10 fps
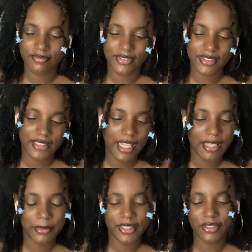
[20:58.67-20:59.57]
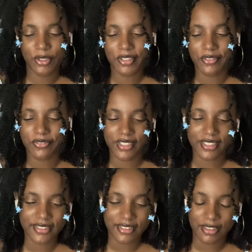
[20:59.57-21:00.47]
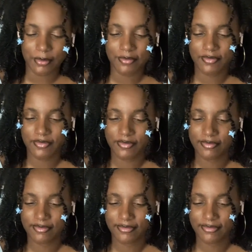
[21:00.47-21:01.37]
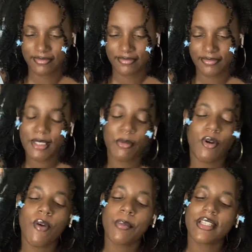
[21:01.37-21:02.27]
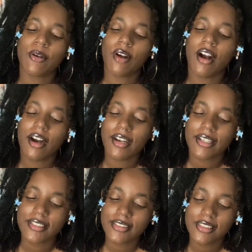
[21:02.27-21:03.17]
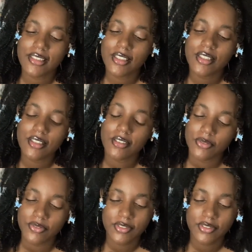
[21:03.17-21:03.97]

Simon. You know you feeling some. Come on, open your heart to love.